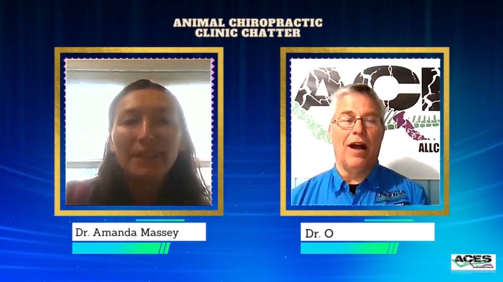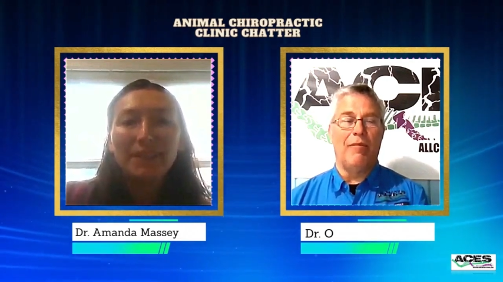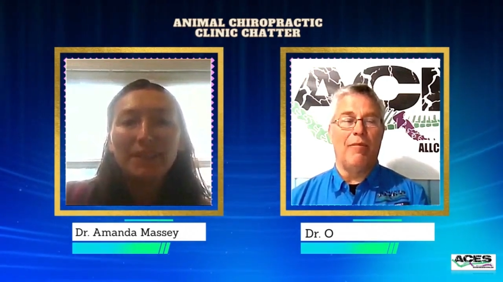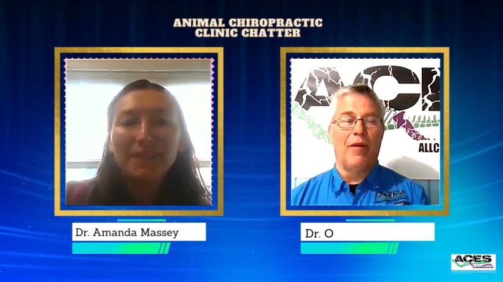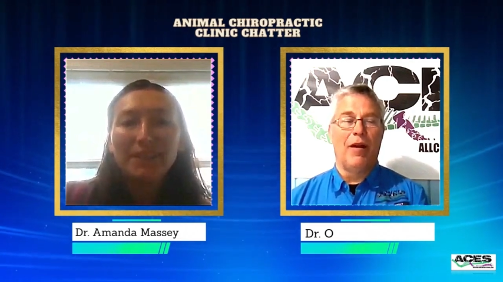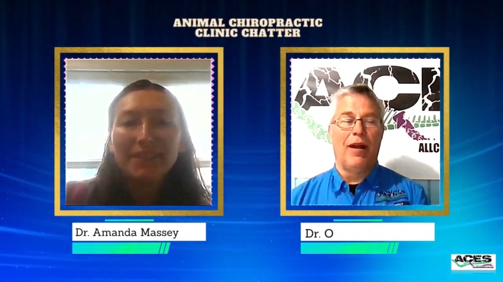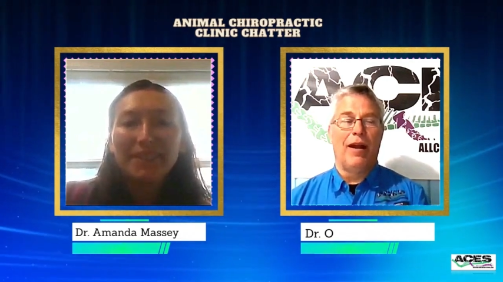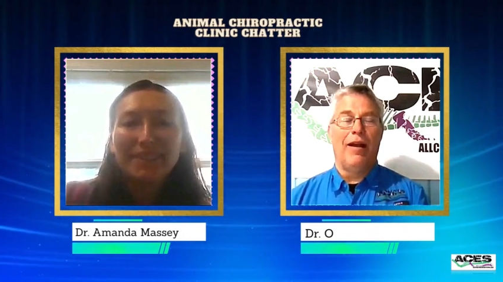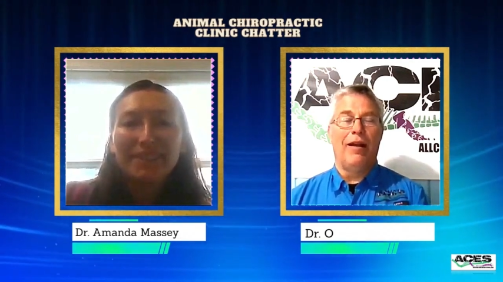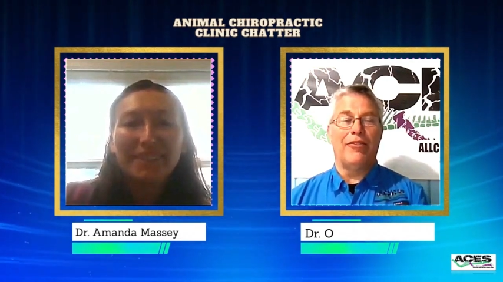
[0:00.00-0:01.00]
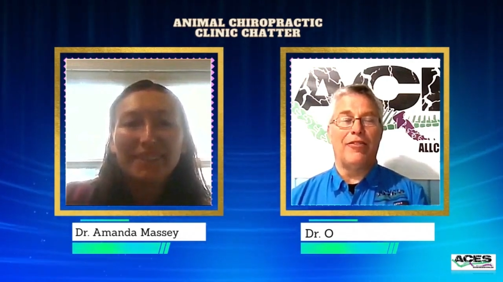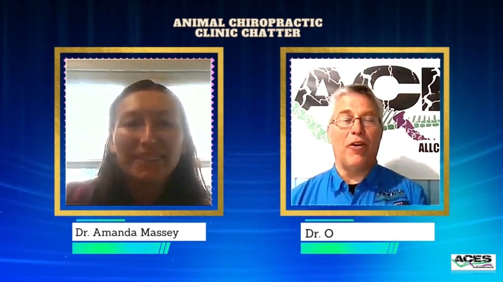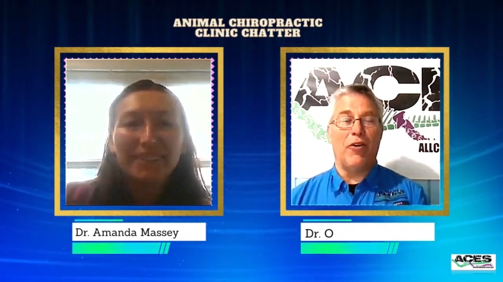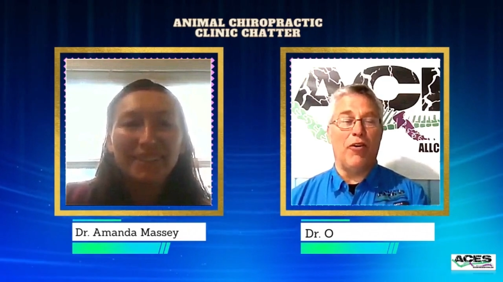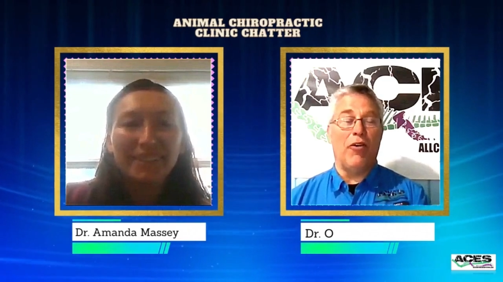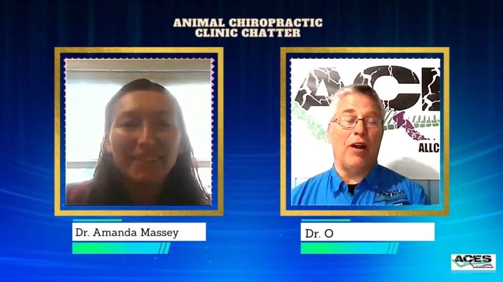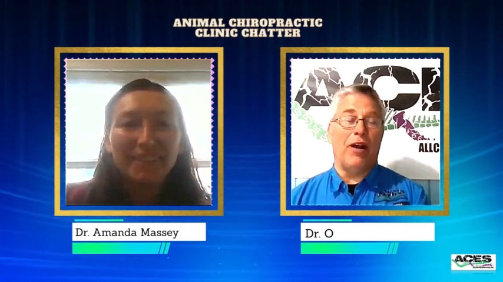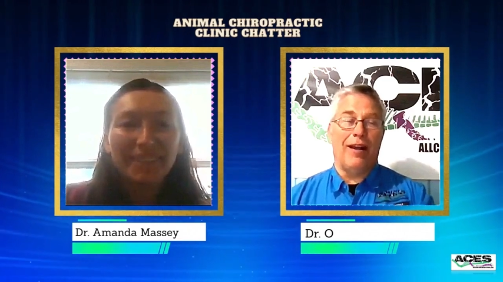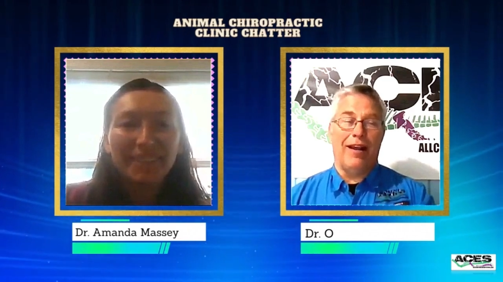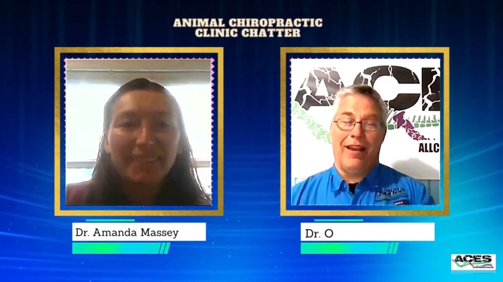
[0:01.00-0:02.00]
Speaker 1: Um, so
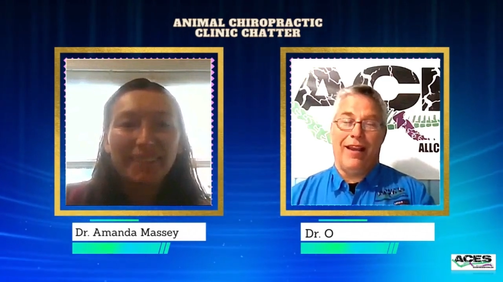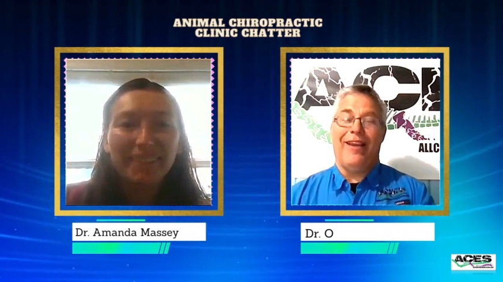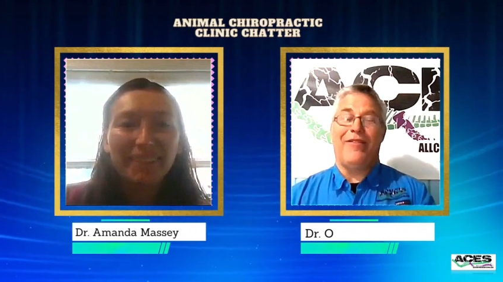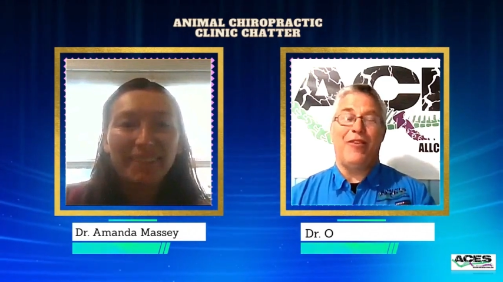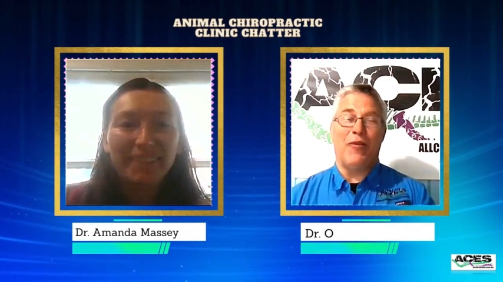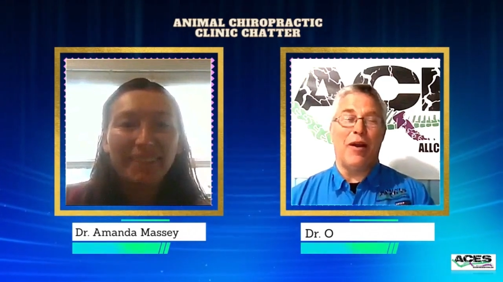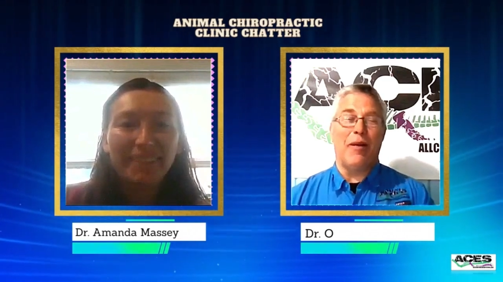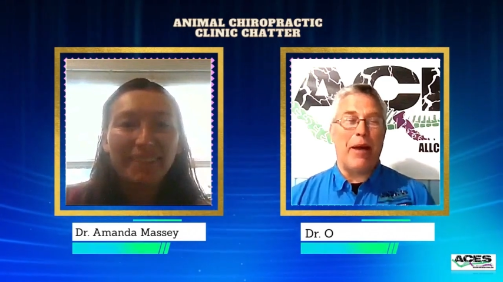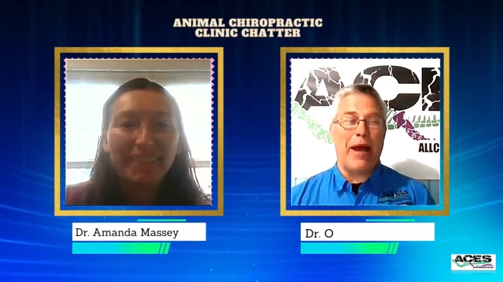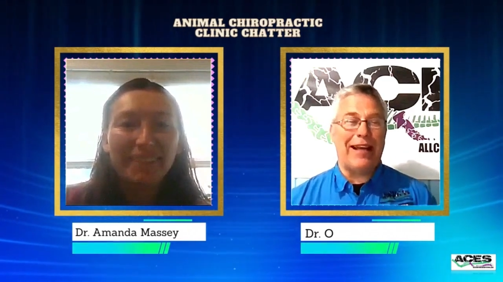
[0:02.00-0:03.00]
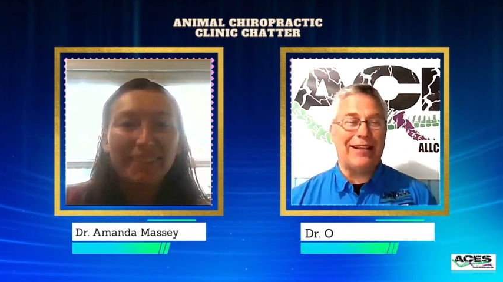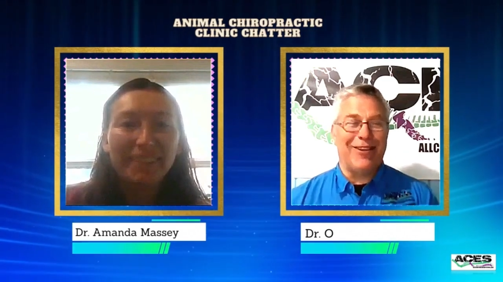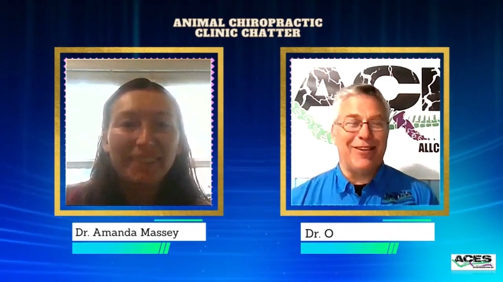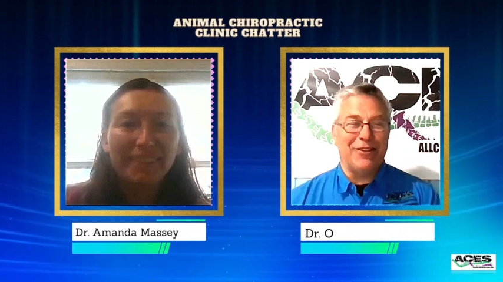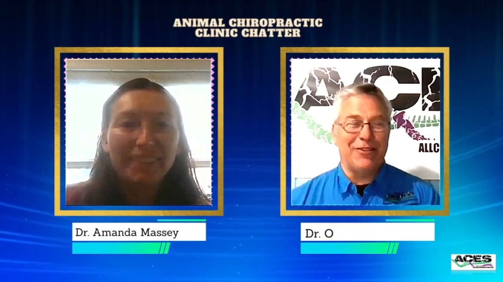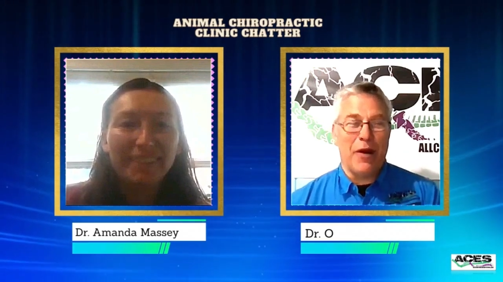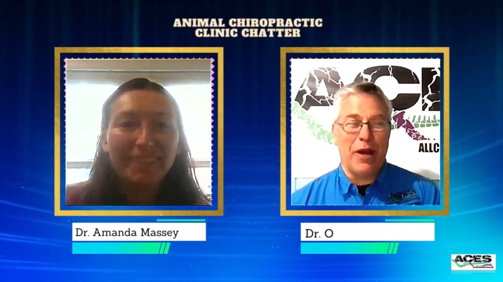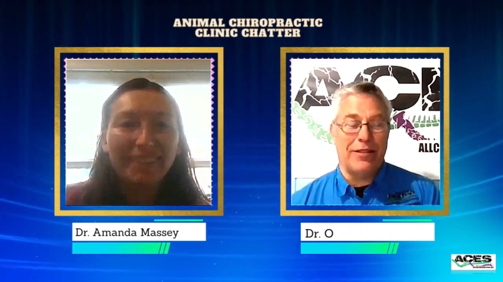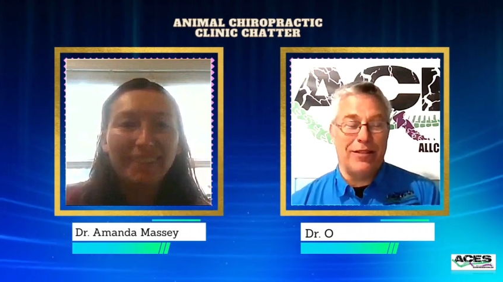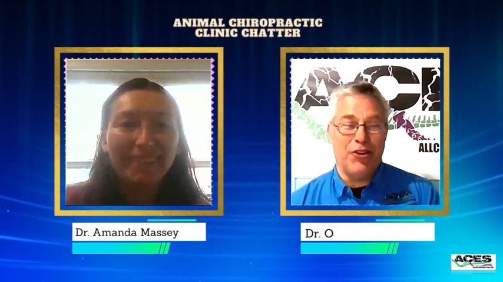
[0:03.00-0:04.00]
if you want to pass on this
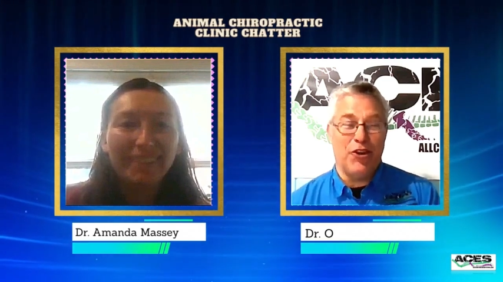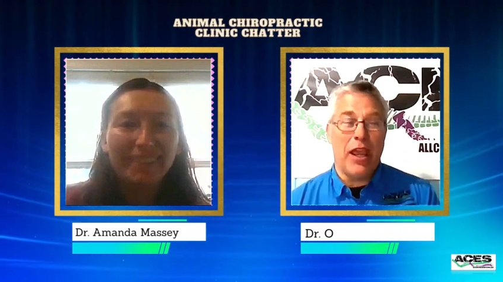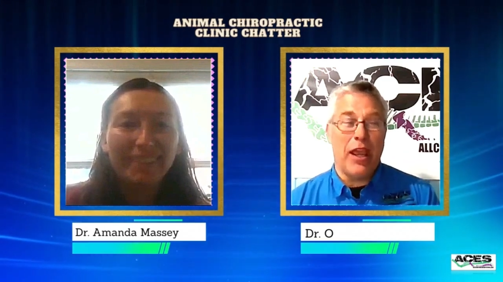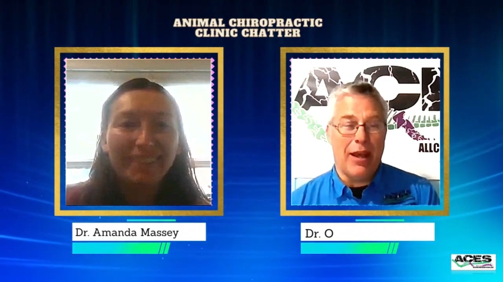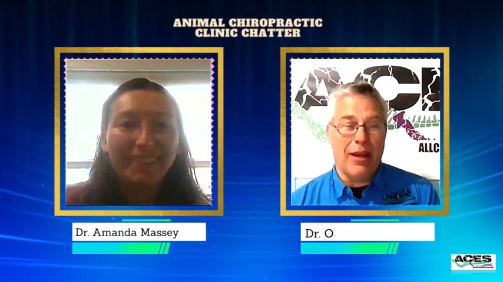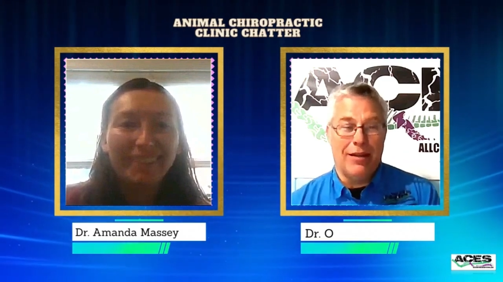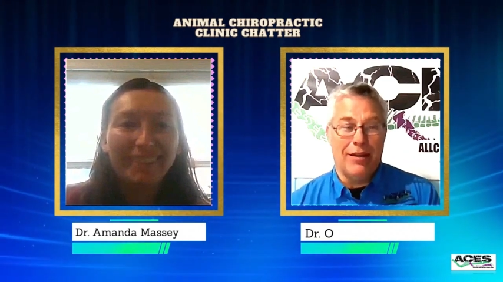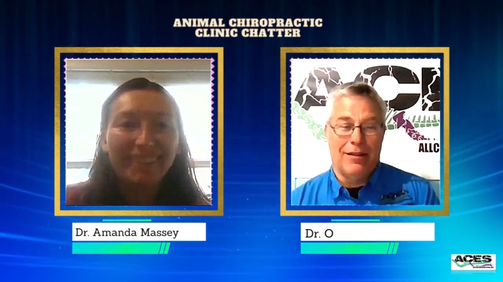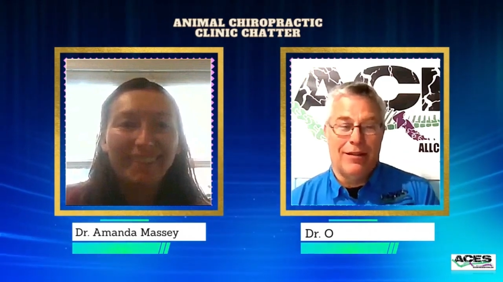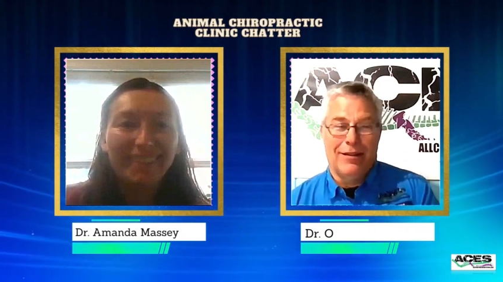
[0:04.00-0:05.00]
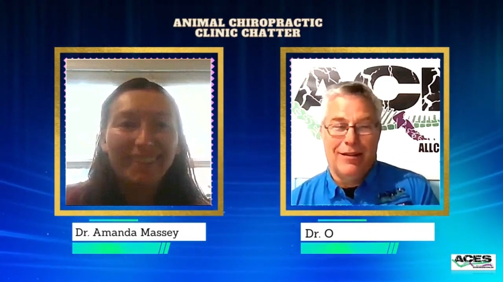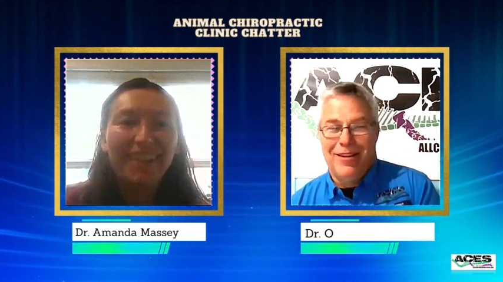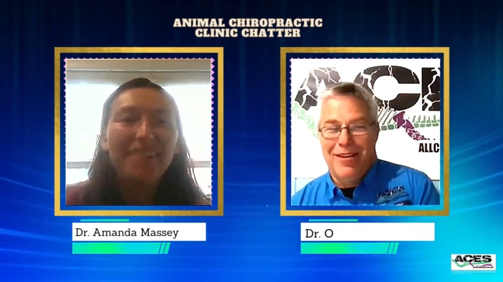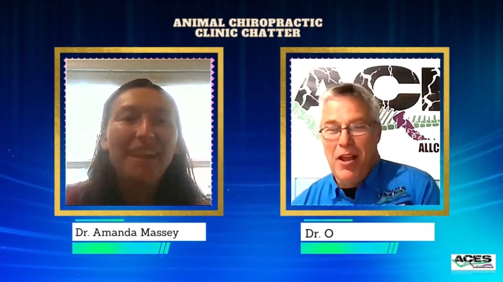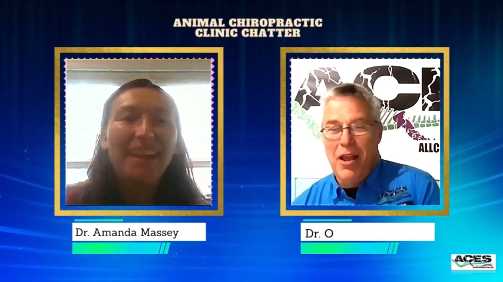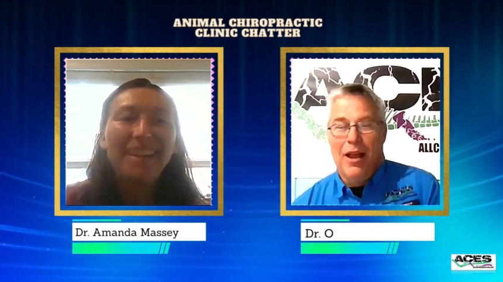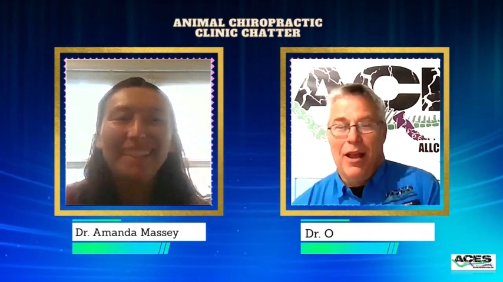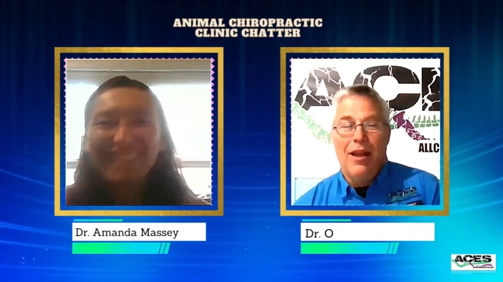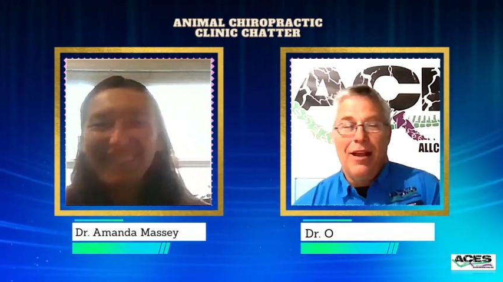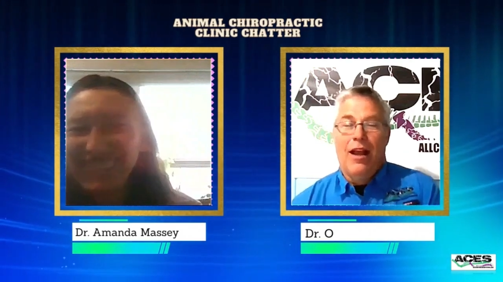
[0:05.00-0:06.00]
question, you can. Okay.